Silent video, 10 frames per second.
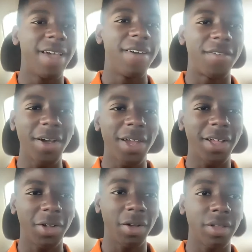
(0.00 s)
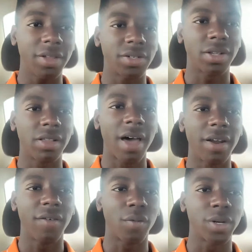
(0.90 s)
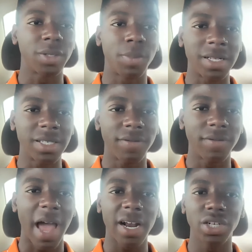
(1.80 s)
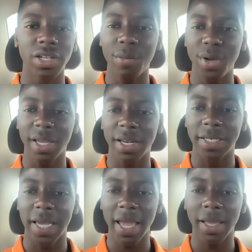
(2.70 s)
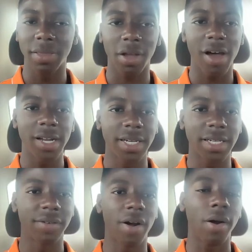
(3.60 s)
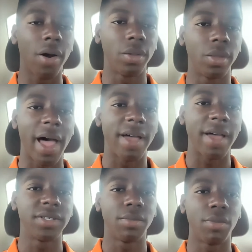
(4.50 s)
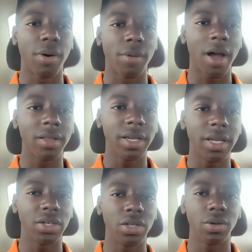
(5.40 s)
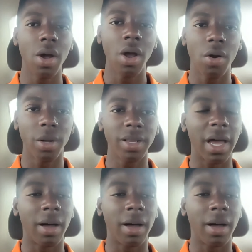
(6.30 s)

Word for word: I think it's very clear that there's a lot of responsive action that we can take in the context of our own lives and more broadly to